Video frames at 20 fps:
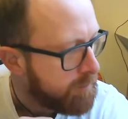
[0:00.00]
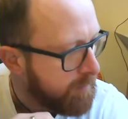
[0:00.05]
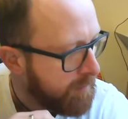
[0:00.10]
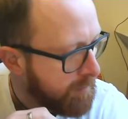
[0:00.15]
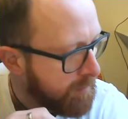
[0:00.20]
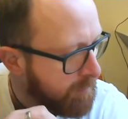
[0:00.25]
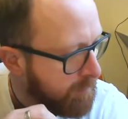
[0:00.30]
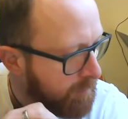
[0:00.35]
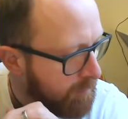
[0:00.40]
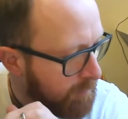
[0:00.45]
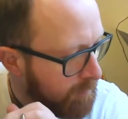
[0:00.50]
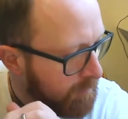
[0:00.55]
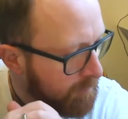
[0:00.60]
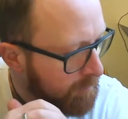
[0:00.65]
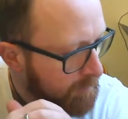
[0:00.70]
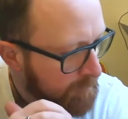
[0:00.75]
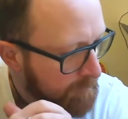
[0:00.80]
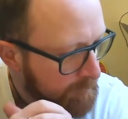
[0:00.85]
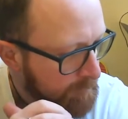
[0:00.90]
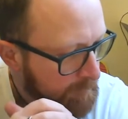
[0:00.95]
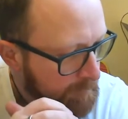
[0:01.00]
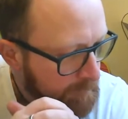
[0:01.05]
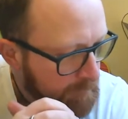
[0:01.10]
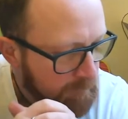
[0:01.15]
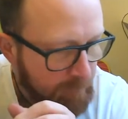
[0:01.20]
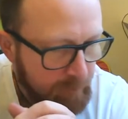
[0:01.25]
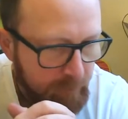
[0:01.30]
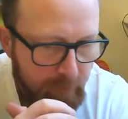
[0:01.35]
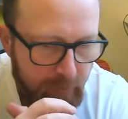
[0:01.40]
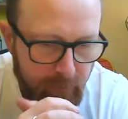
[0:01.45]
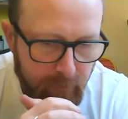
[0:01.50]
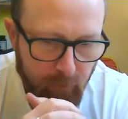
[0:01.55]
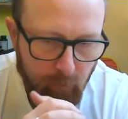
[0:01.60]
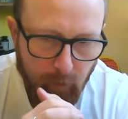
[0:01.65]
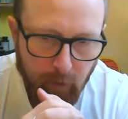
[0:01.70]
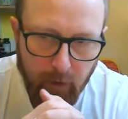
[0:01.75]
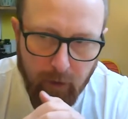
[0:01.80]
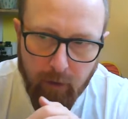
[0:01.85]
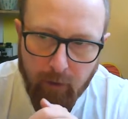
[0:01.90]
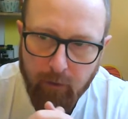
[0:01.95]
in the
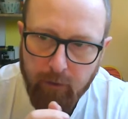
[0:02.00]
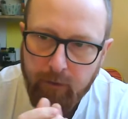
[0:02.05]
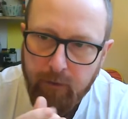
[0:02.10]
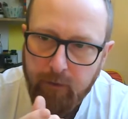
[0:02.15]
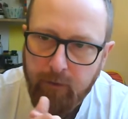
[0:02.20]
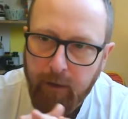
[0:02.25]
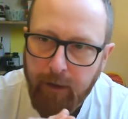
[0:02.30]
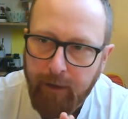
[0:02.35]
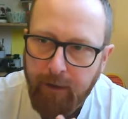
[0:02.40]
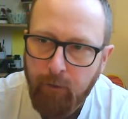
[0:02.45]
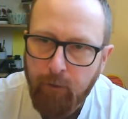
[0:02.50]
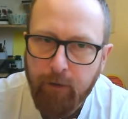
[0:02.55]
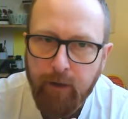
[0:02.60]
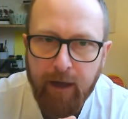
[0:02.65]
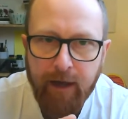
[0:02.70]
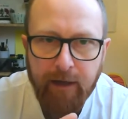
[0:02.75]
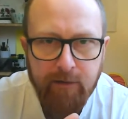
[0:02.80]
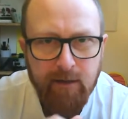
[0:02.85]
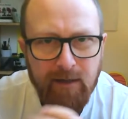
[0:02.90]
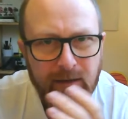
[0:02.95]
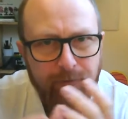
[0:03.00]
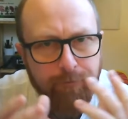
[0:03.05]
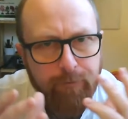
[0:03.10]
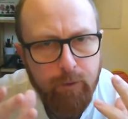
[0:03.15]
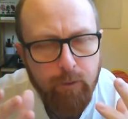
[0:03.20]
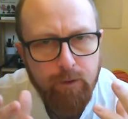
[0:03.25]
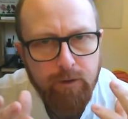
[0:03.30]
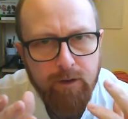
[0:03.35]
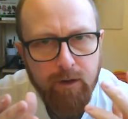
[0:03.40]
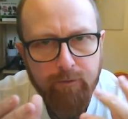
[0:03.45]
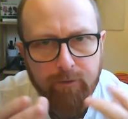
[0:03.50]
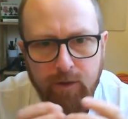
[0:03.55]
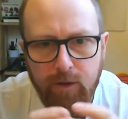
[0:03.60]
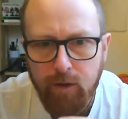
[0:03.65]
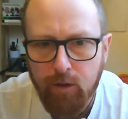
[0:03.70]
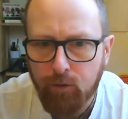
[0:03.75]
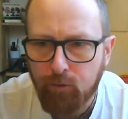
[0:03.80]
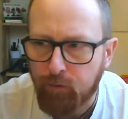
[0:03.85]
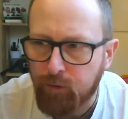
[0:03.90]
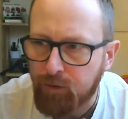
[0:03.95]
world, anyone that has an influence over
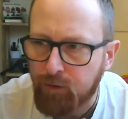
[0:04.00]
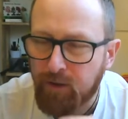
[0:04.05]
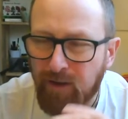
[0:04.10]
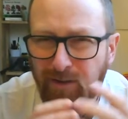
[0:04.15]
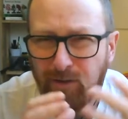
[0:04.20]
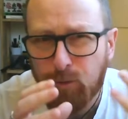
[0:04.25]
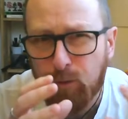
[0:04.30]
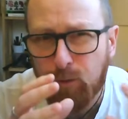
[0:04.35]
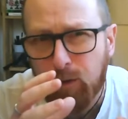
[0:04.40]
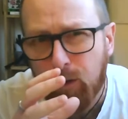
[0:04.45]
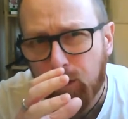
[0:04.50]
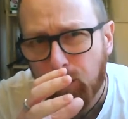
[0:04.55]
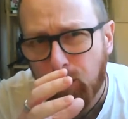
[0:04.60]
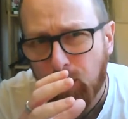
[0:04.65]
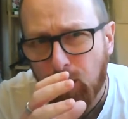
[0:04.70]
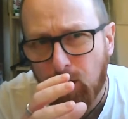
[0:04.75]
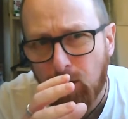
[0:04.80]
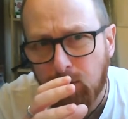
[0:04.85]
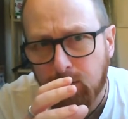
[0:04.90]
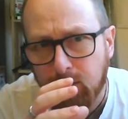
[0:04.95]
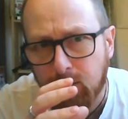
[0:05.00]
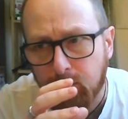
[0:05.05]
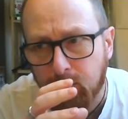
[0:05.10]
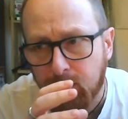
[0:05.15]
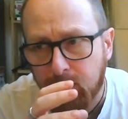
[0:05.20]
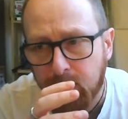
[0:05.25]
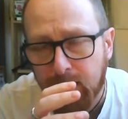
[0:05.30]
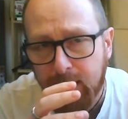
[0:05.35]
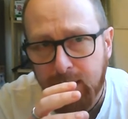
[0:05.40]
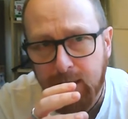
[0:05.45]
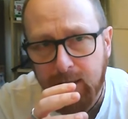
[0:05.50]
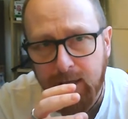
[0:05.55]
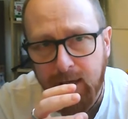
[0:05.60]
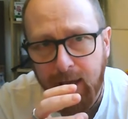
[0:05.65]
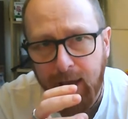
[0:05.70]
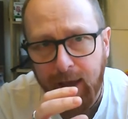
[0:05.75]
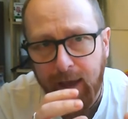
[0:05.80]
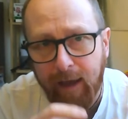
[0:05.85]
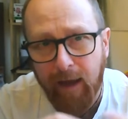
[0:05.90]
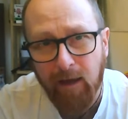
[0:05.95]
children, just to enthuse them, to take
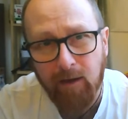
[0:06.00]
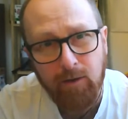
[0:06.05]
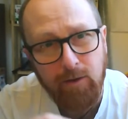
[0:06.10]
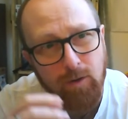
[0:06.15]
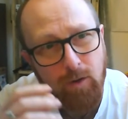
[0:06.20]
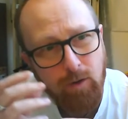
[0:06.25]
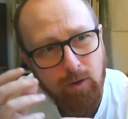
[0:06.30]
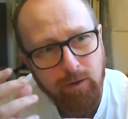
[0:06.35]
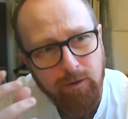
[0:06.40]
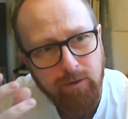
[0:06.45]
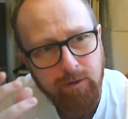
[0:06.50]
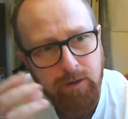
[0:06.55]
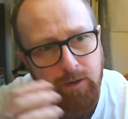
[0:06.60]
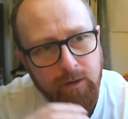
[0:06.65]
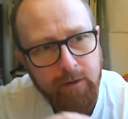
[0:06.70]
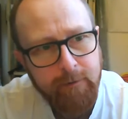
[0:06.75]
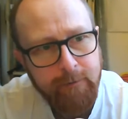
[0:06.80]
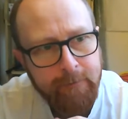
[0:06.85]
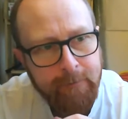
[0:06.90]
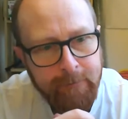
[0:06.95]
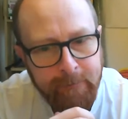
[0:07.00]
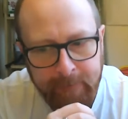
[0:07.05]
care and not to